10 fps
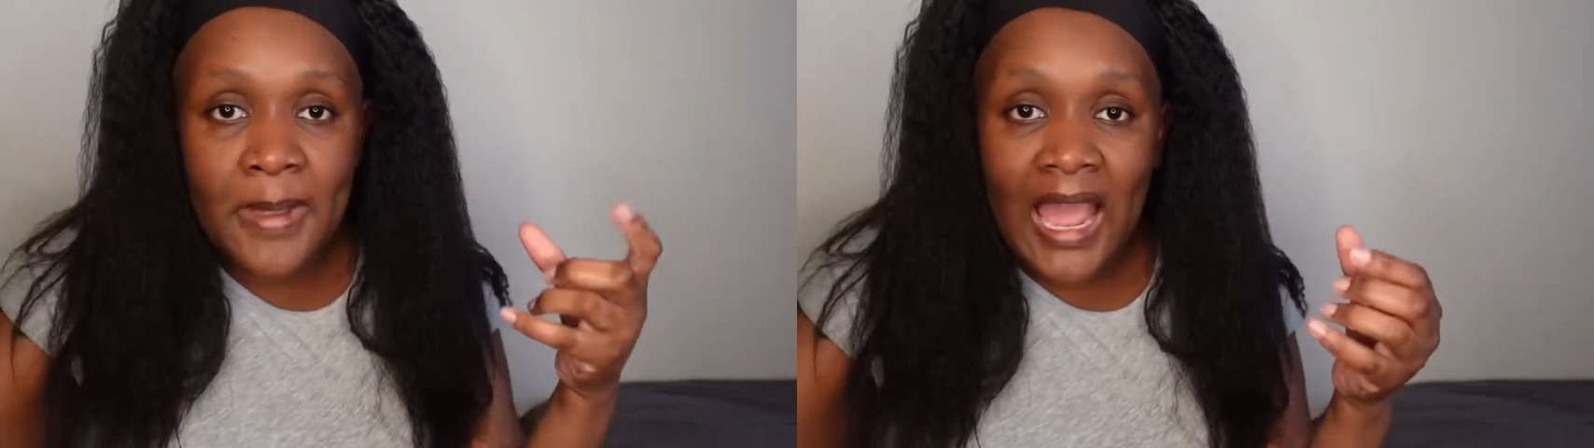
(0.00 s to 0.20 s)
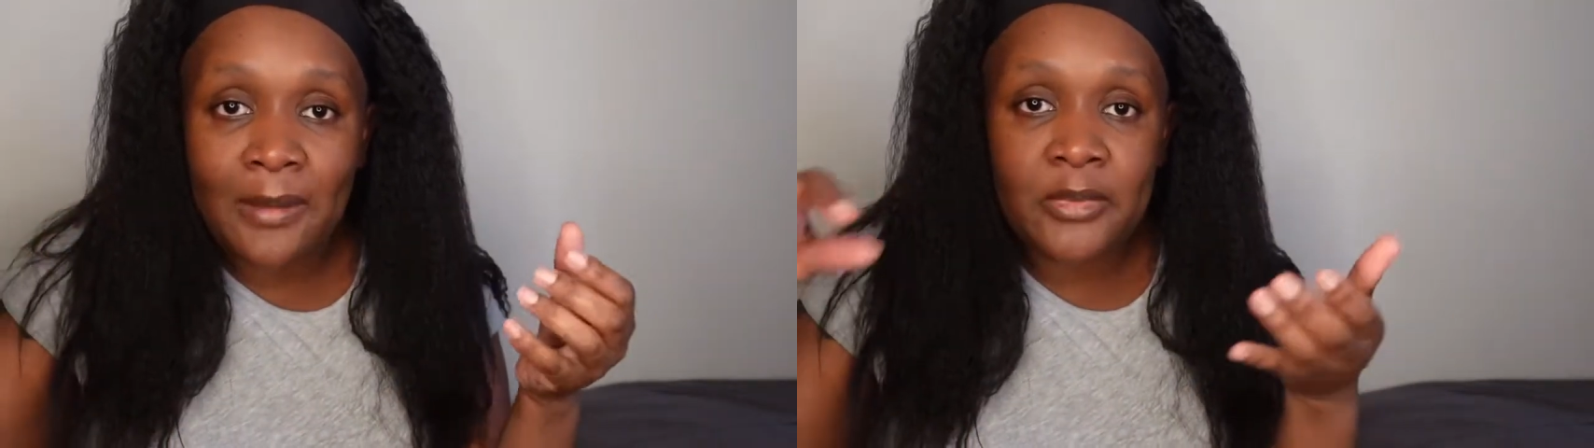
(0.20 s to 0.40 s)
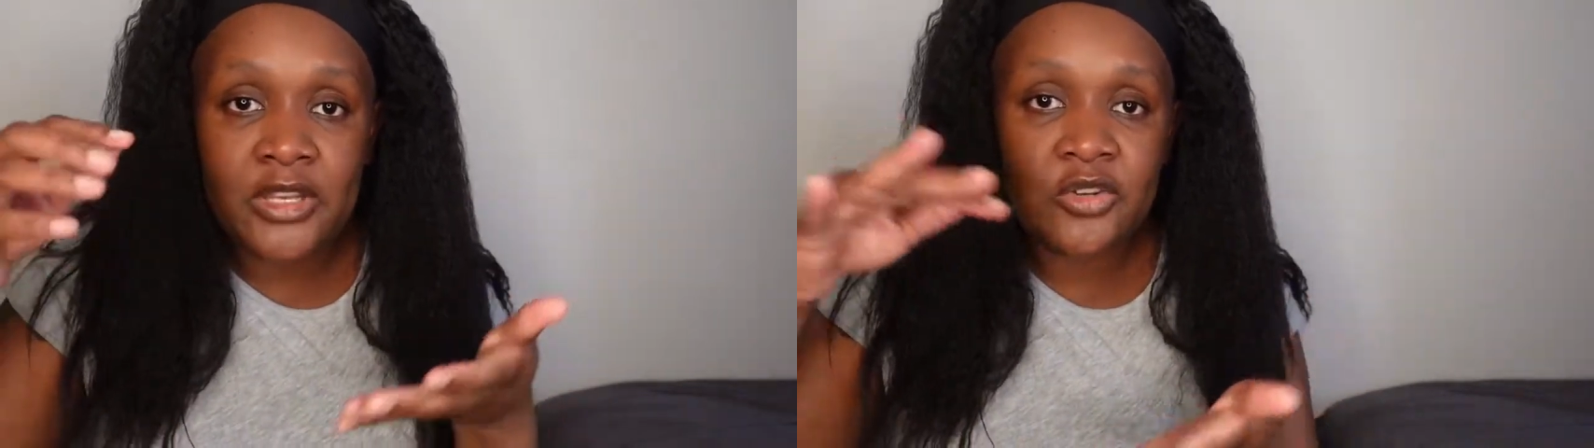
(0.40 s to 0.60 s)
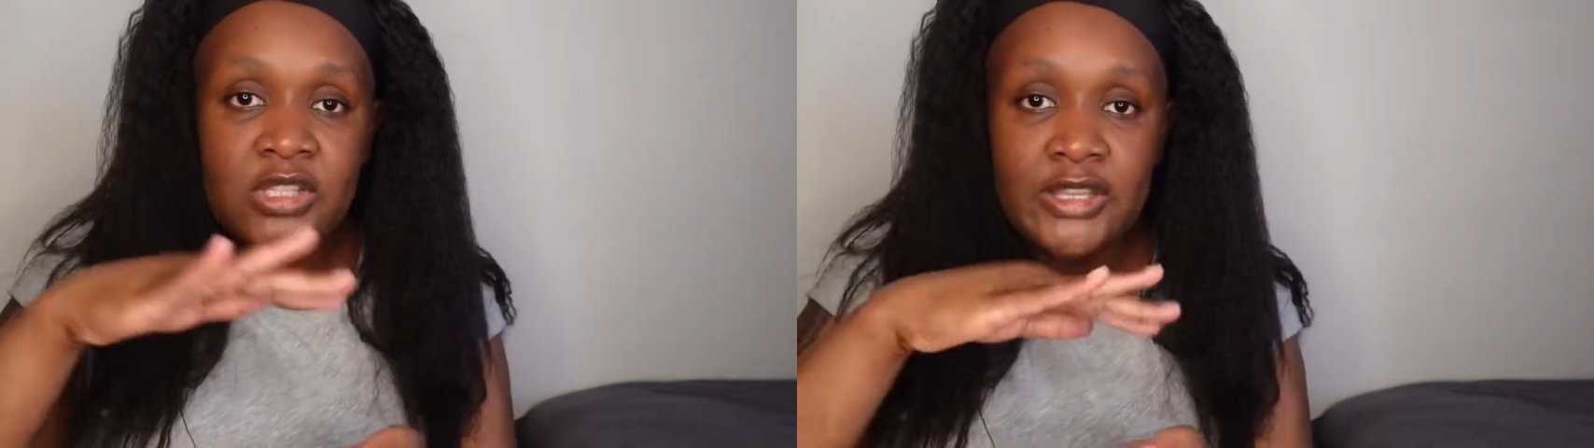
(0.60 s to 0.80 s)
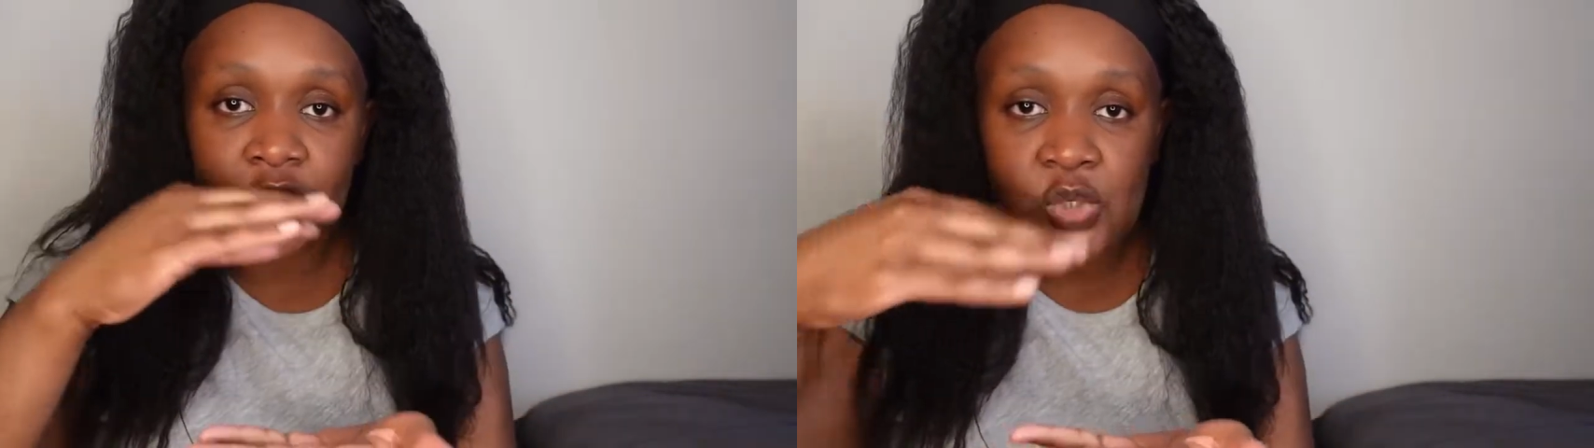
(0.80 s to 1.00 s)
pack but there was
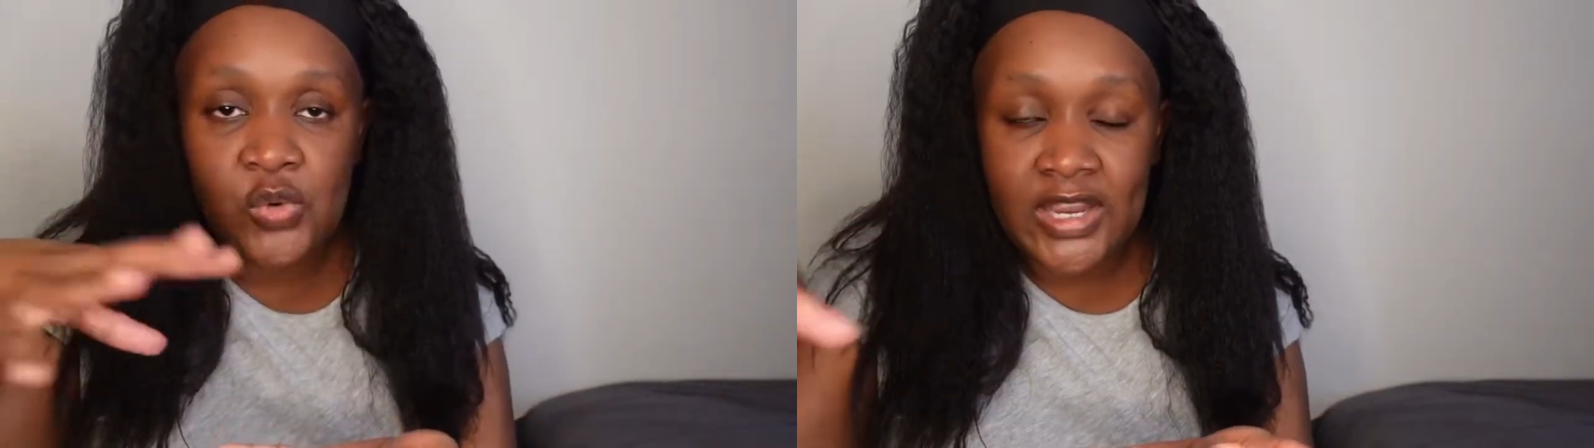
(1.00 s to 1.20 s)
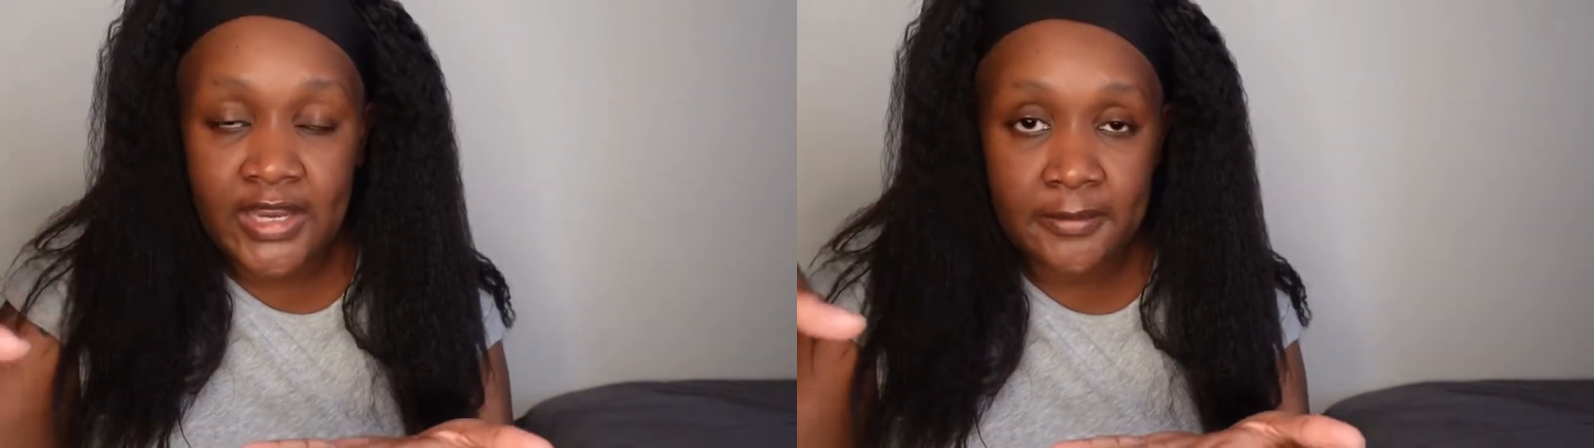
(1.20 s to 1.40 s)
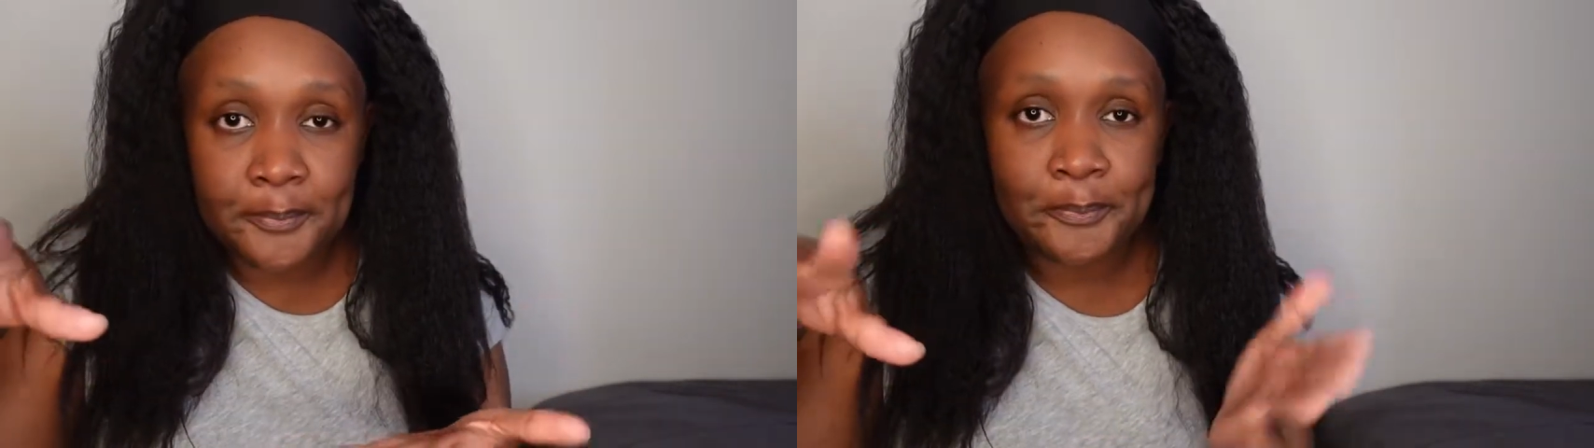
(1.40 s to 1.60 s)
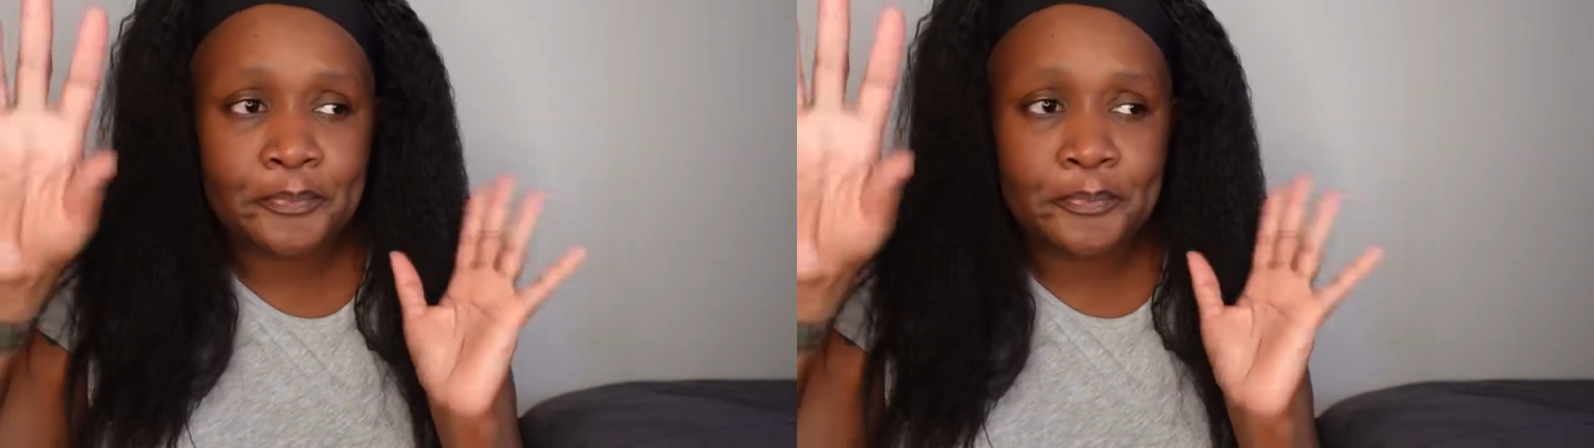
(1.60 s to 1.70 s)
like two in it